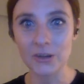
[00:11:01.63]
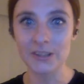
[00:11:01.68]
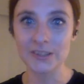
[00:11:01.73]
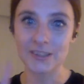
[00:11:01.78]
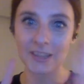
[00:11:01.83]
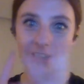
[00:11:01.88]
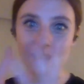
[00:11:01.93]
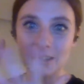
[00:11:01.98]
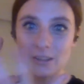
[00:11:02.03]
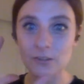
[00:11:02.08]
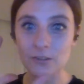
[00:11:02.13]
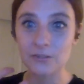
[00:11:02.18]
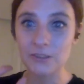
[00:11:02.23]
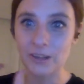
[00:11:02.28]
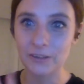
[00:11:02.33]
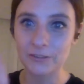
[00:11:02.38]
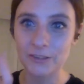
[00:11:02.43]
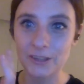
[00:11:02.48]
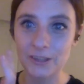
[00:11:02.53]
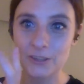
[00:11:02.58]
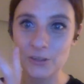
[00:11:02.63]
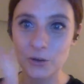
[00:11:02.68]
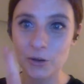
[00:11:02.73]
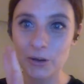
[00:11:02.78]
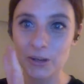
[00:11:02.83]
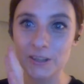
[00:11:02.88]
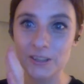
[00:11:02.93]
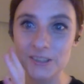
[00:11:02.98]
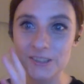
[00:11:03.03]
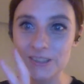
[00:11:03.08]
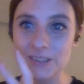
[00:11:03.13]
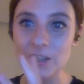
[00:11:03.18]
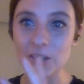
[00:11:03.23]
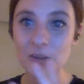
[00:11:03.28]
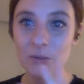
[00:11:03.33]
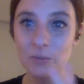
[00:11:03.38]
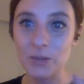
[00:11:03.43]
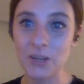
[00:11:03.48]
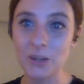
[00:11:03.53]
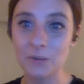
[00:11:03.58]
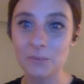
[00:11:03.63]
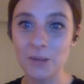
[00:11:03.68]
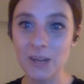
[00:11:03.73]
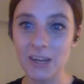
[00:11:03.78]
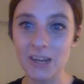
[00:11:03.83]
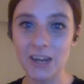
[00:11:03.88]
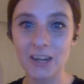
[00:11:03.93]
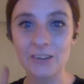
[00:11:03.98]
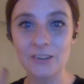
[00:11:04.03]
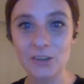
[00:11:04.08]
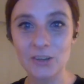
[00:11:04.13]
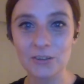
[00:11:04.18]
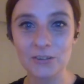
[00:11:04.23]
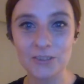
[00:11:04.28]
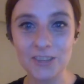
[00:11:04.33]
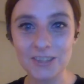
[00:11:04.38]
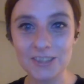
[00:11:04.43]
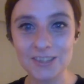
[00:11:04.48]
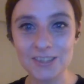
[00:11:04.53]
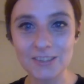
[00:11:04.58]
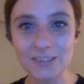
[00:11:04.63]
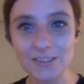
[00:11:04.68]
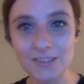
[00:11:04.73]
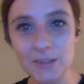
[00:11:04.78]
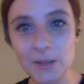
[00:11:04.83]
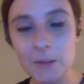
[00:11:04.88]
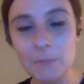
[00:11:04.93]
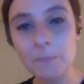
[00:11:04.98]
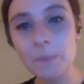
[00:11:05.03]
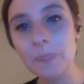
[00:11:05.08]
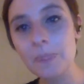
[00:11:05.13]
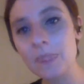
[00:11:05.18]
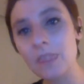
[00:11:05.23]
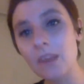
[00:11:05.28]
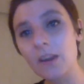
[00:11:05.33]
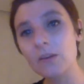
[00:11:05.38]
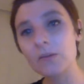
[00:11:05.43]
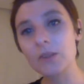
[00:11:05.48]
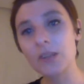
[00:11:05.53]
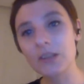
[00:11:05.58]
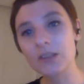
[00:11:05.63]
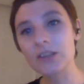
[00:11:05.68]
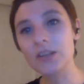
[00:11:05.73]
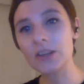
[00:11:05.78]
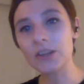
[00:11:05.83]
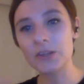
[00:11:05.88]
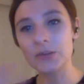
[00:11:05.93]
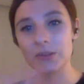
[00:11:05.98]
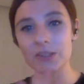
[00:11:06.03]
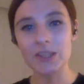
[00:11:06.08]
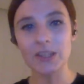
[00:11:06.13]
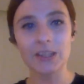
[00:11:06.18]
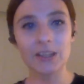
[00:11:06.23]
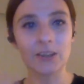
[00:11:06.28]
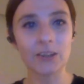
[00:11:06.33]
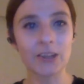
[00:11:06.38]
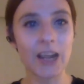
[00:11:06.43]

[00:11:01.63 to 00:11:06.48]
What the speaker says: toys, like little fluffy toys we could make out of your faces. We could turn you into